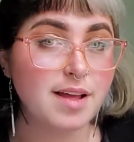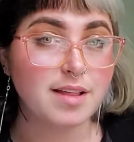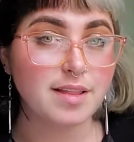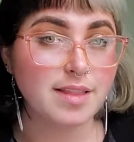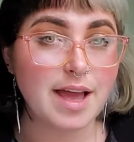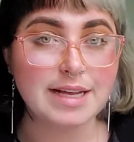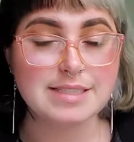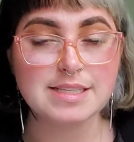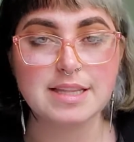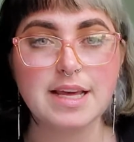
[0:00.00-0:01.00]
lines
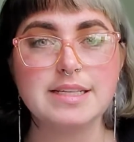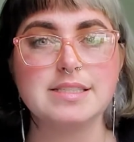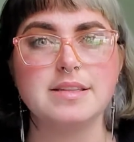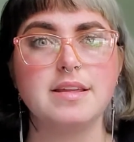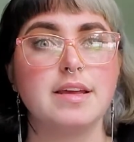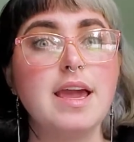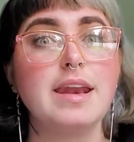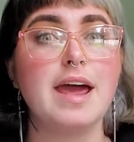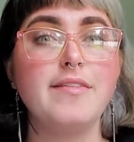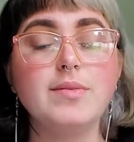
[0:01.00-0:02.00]
in the lights. And then again,
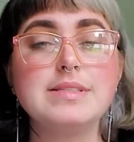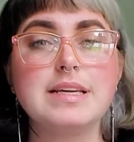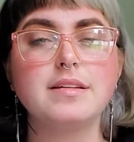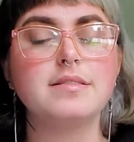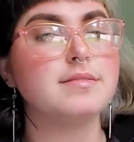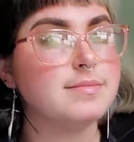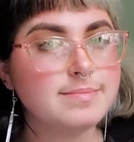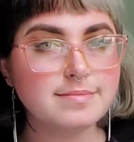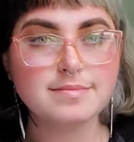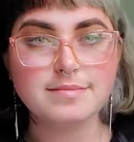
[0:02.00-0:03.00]
everyone's like,
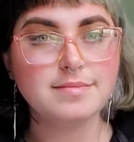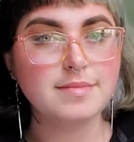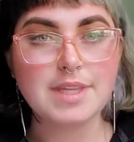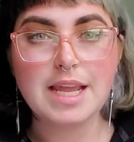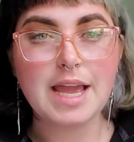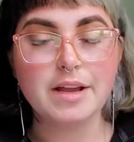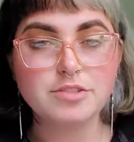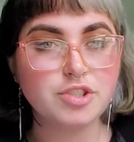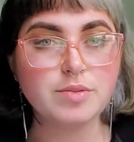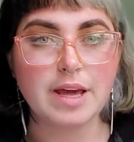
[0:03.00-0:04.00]
how'd you
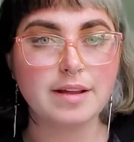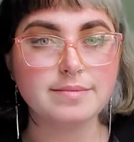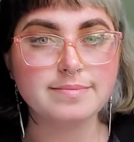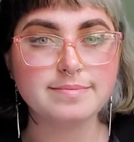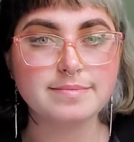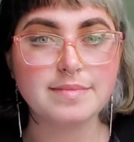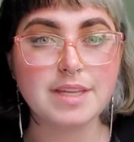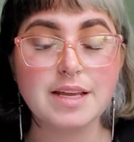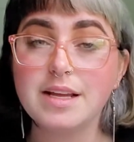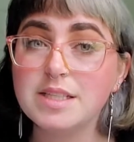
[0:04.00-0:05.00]
do that?
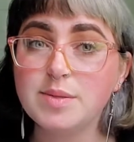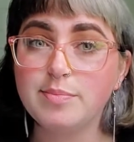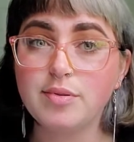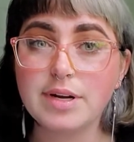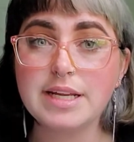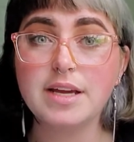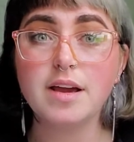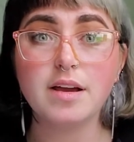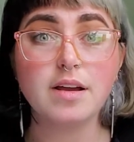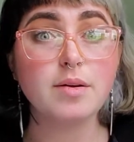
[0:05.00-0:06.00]
It's pretty
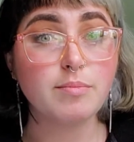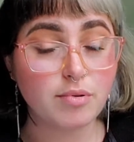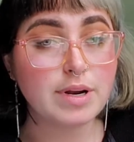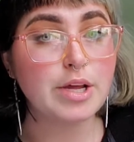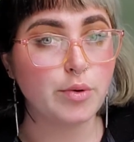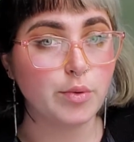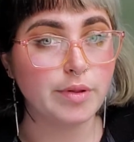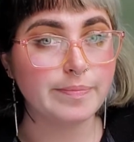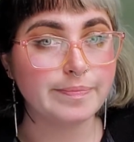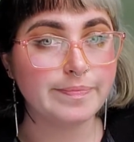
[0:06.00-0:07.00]
cool.
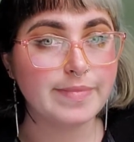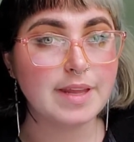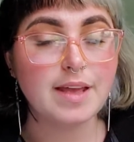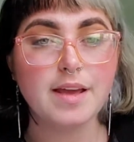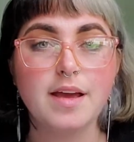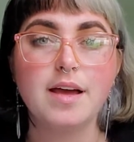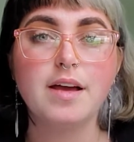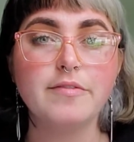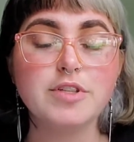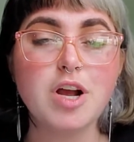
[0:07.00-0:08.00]

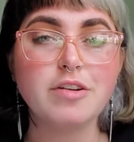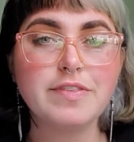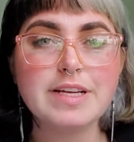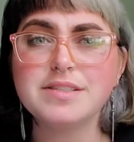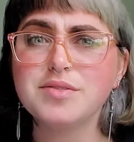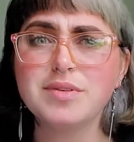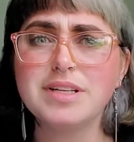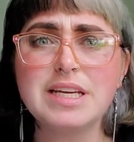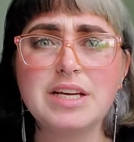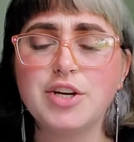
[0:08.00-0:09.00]
Photography is a
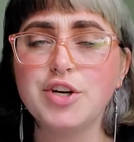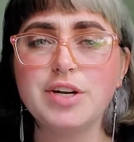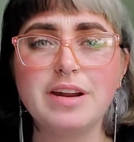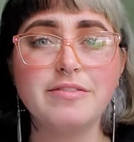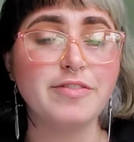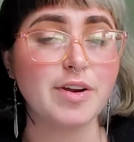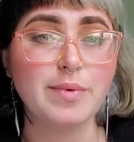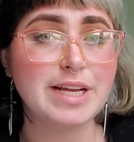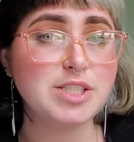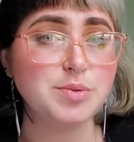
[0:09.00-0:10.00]
really good and fun
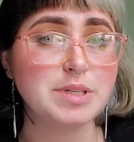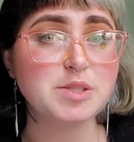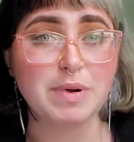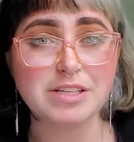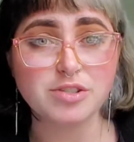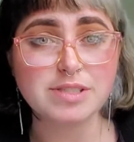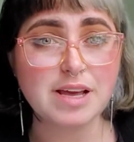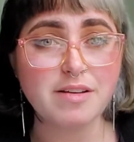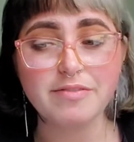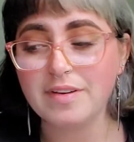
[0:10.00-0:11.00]
way to express
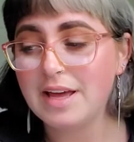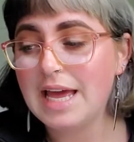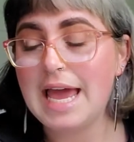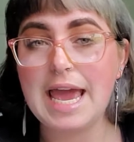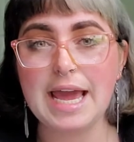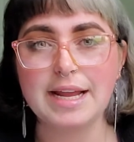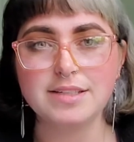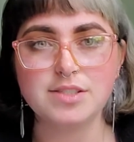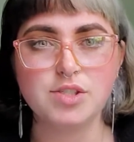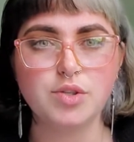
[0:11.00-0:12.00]
yourself
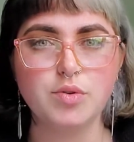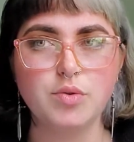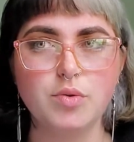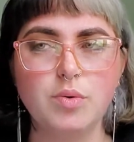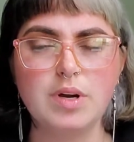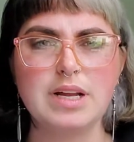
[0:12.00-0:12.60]
and to